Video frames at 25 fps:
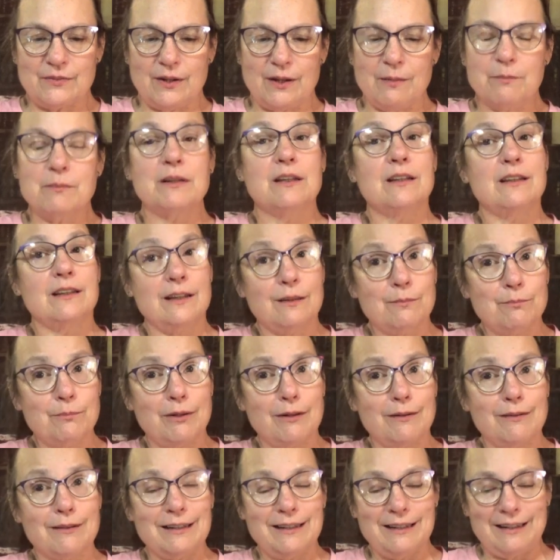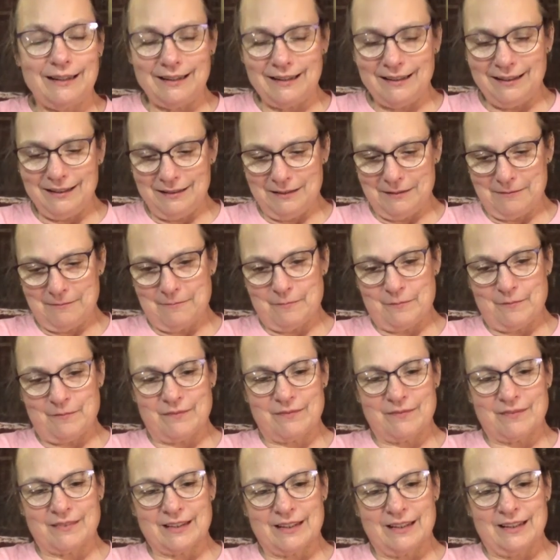from Kimberly.
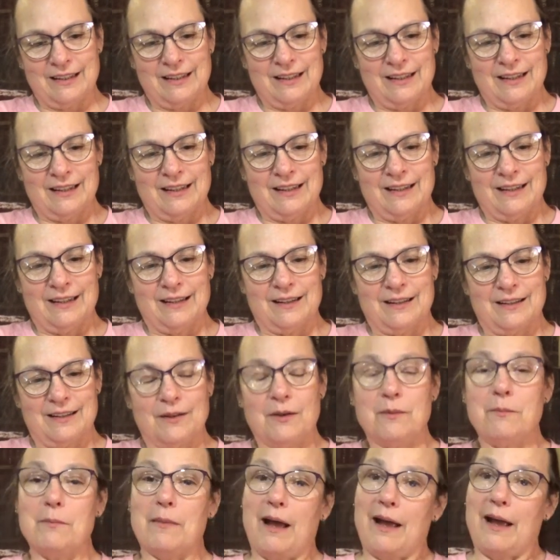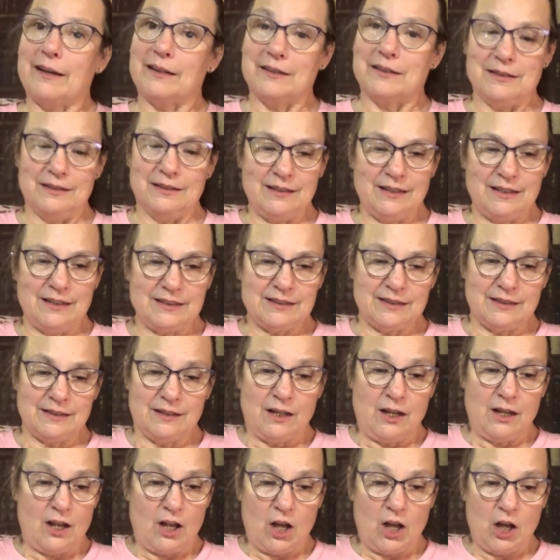Oh my goodness.
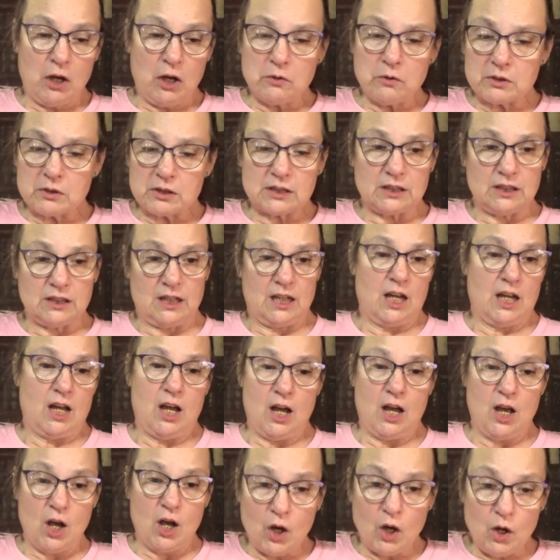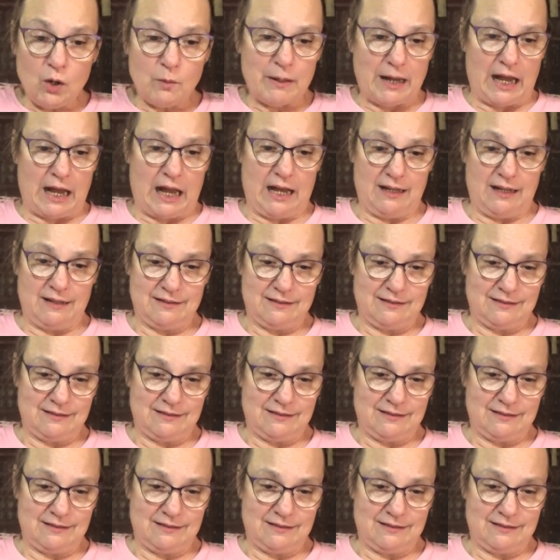Oklahoma.